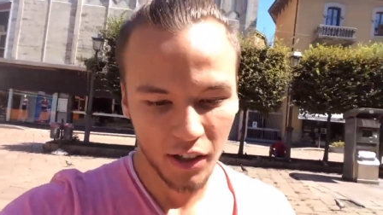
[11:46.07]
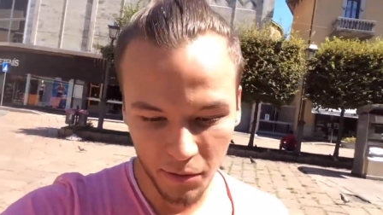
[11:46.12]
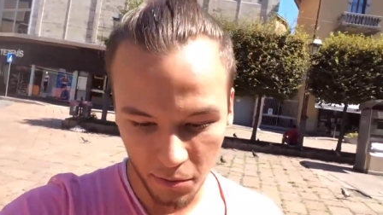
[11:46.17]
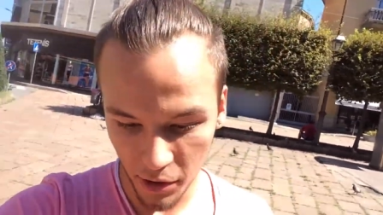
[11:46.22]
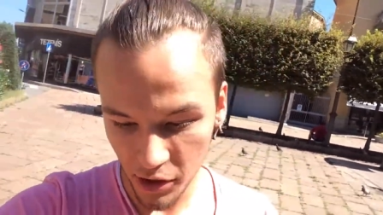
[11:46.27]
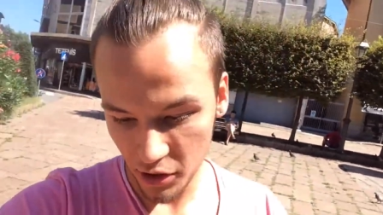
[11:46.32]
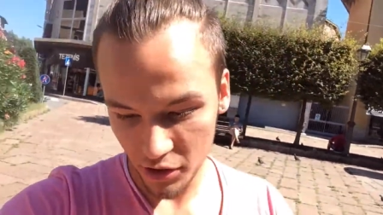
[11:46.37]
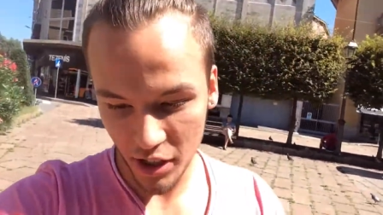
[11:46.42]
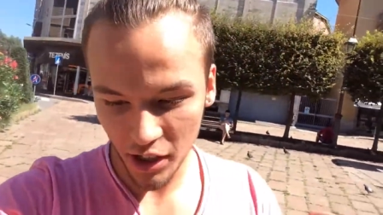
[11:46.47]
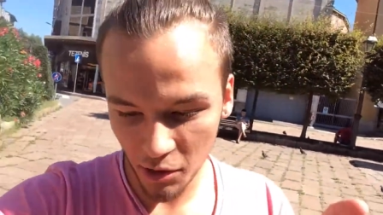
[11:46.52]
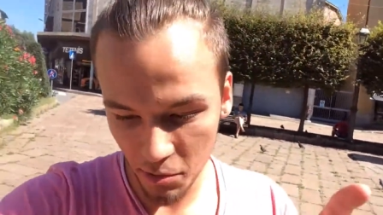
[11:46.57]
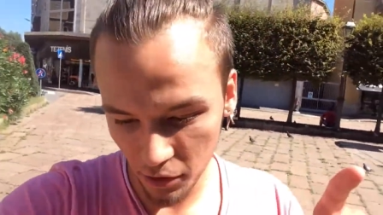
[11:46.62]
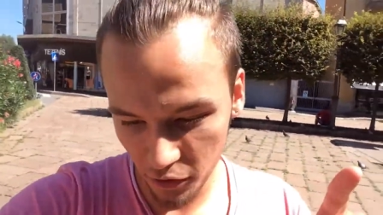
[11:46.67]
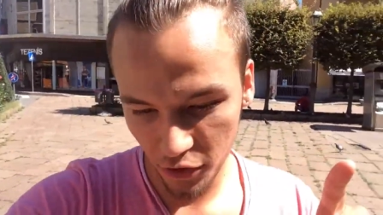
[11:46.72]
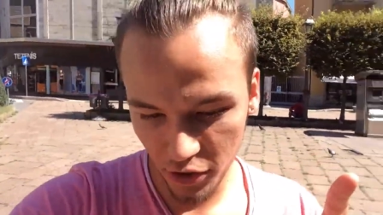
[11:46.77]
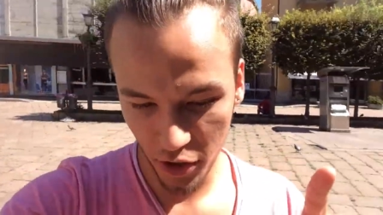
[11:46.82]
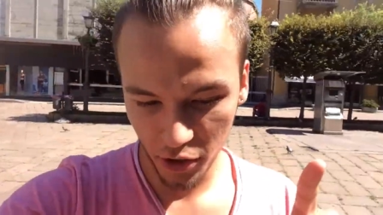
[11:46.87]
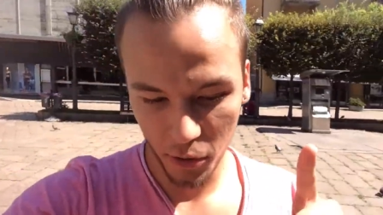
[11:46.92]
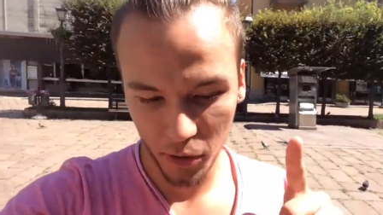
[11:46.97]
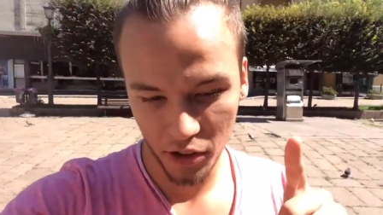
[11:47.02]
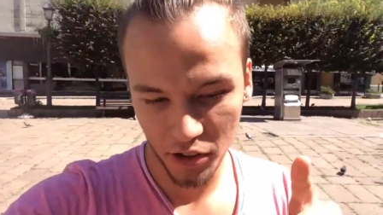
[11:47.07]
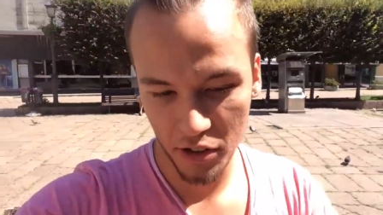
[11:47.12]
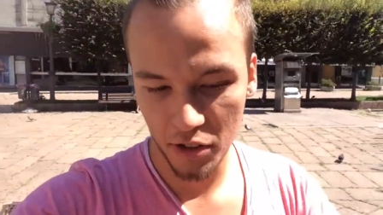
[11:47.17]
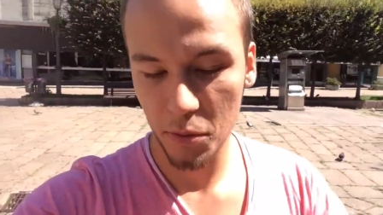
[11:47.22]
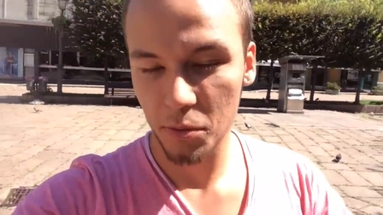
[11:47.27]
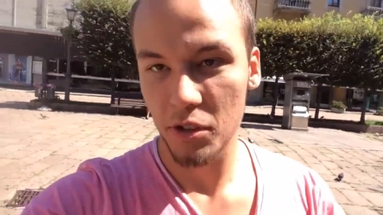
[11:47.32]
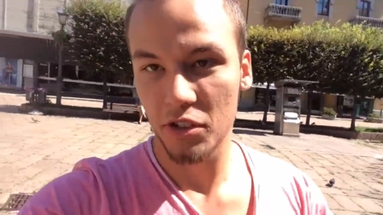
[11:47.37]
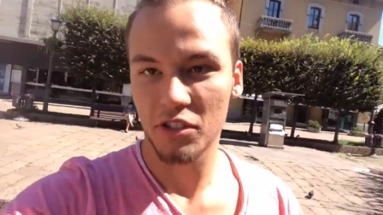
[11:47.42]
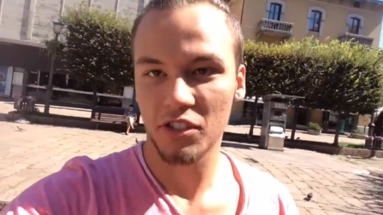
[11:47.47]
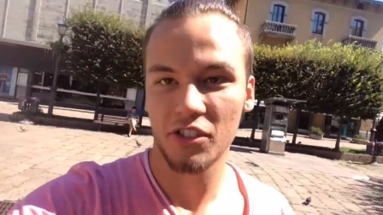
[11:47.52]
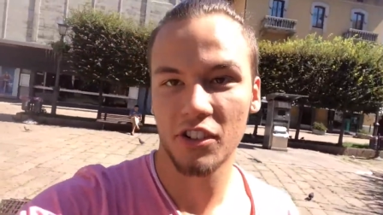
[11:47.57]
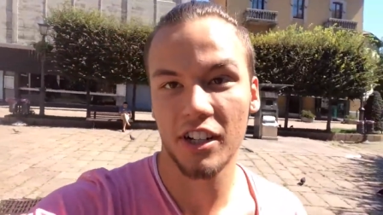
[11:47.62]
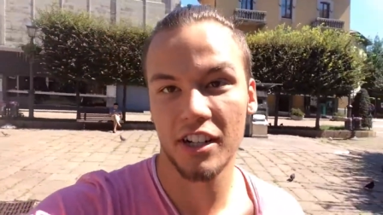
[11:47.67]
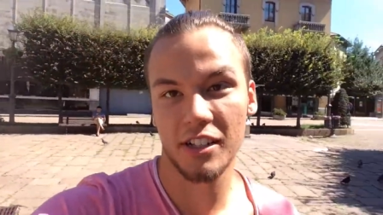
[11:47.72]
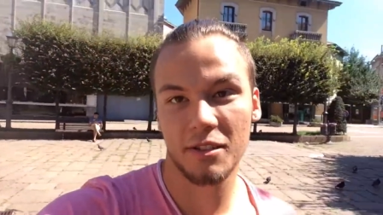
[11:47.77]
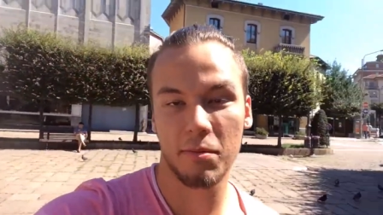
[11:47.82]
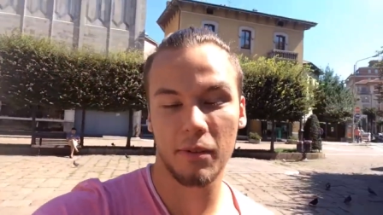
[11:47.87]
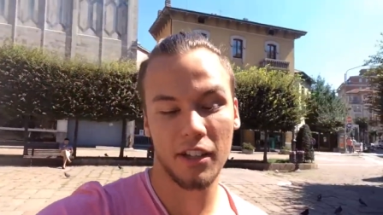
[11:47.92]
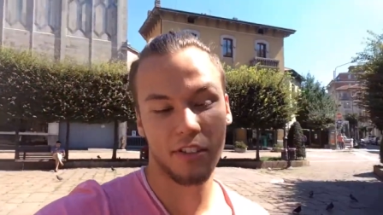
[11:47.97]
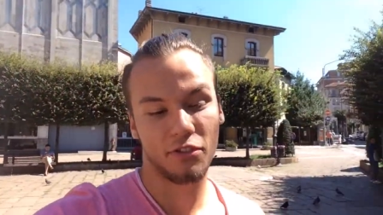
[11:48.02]
But you tell me if you know what's the world's
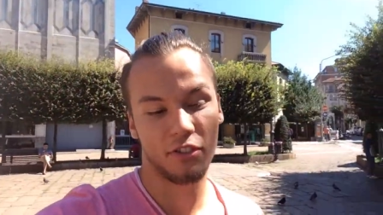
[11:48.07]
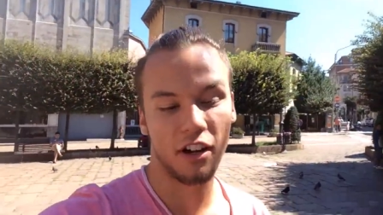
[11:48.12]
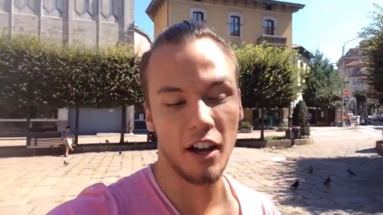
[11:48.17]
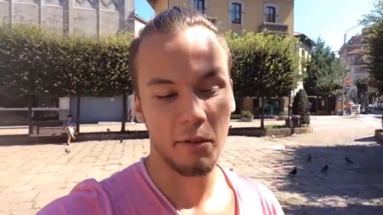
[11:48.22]
greatest place for